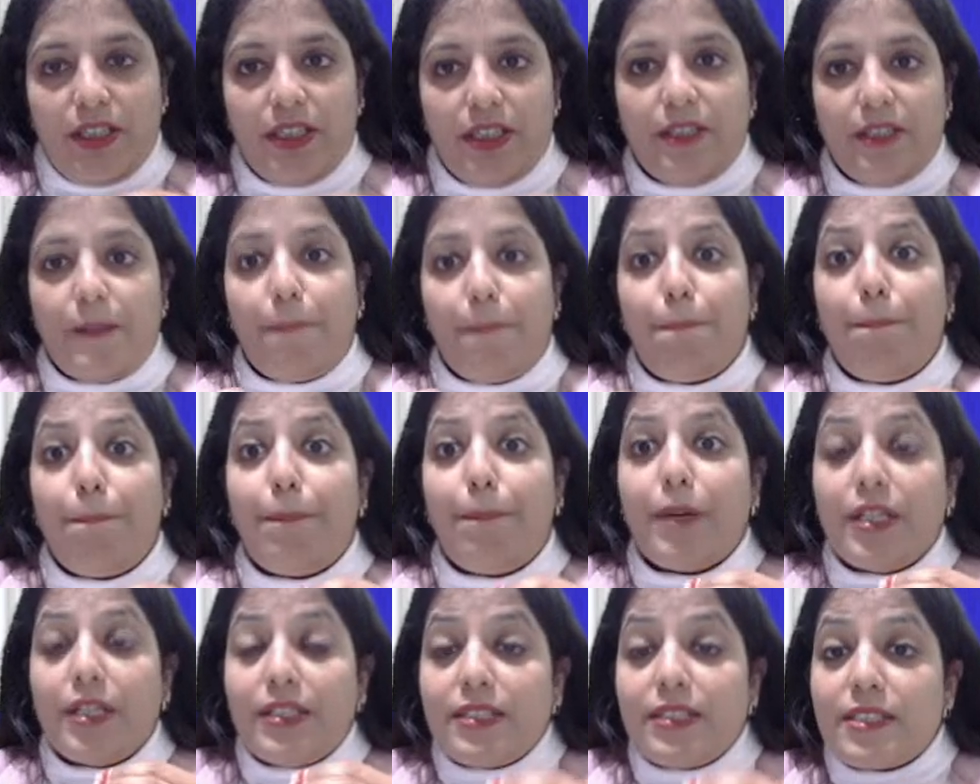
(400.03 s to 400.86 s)
The
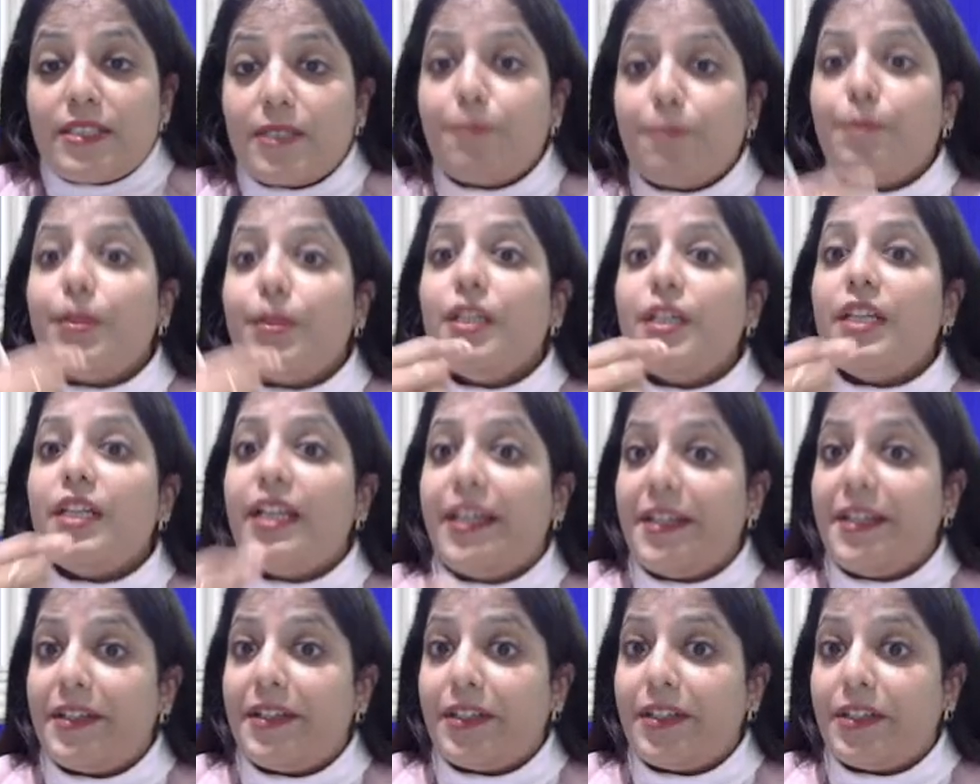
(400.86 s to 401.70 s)
principal
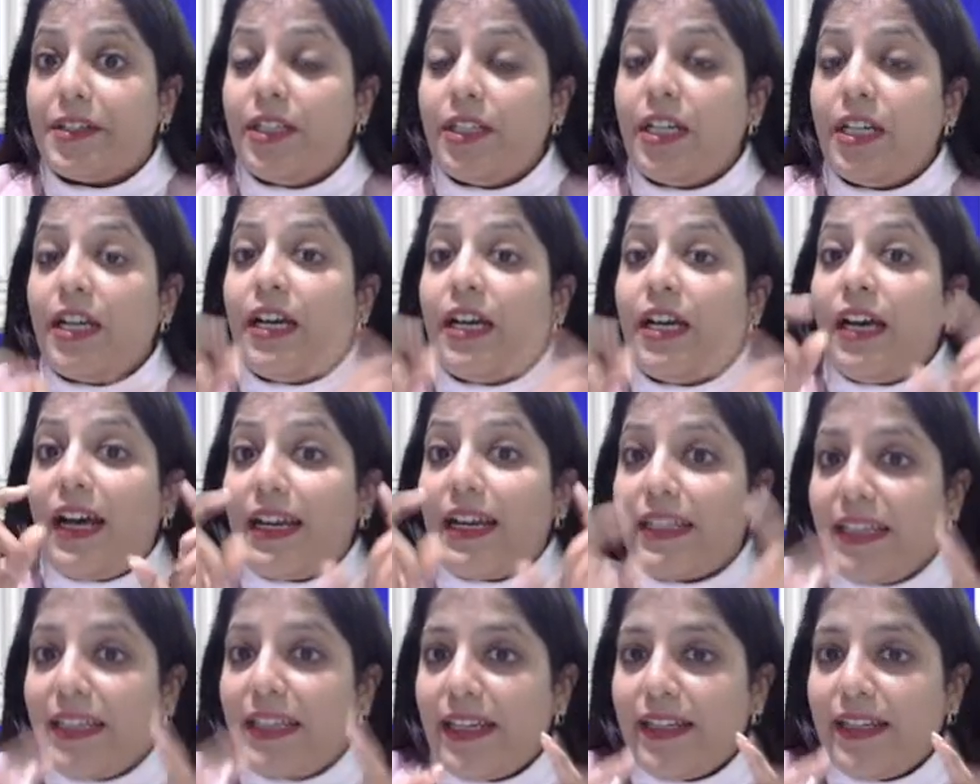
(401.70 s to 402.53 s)
here,
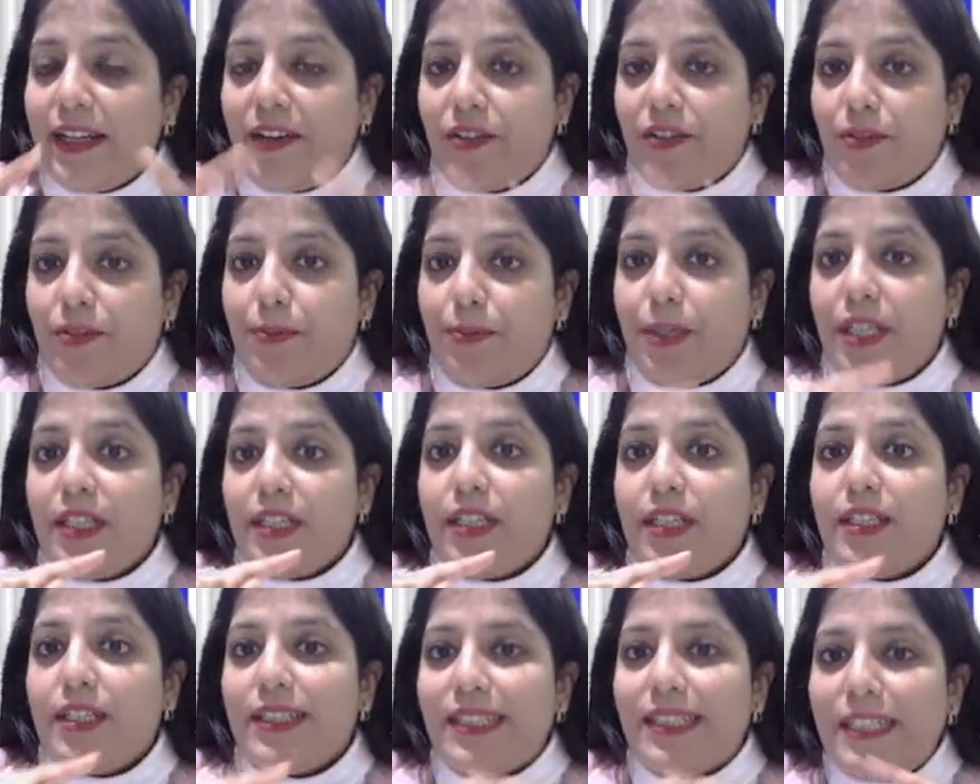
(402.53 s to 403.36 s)
again I repeat,
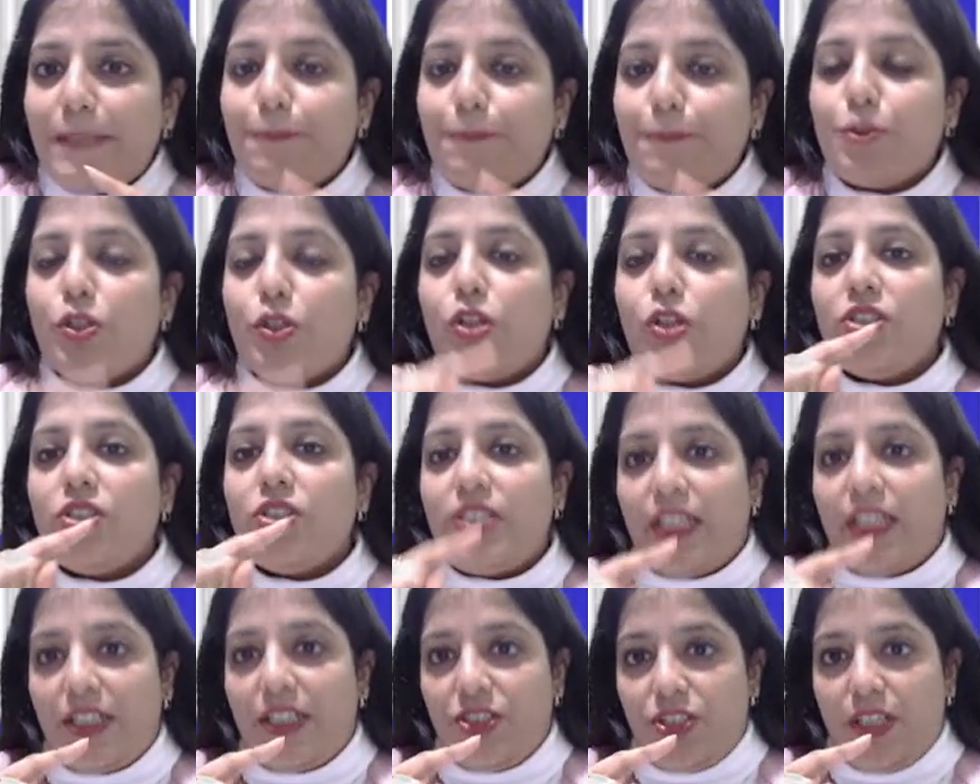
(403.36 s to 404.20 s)
it keeps on
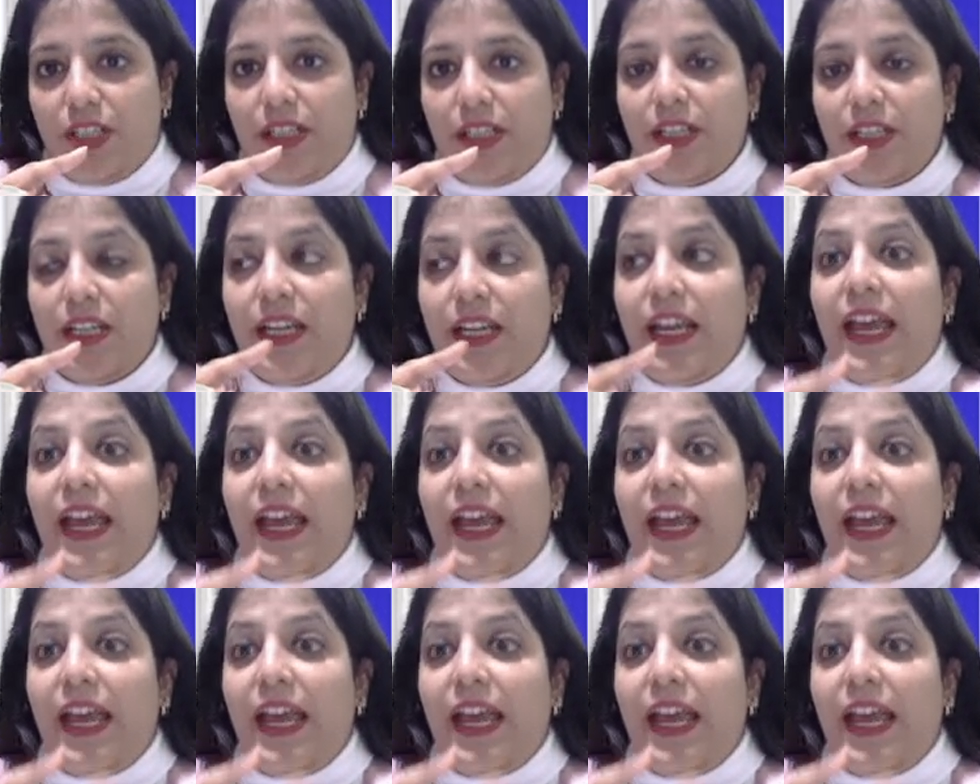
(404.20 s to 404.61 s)
changing,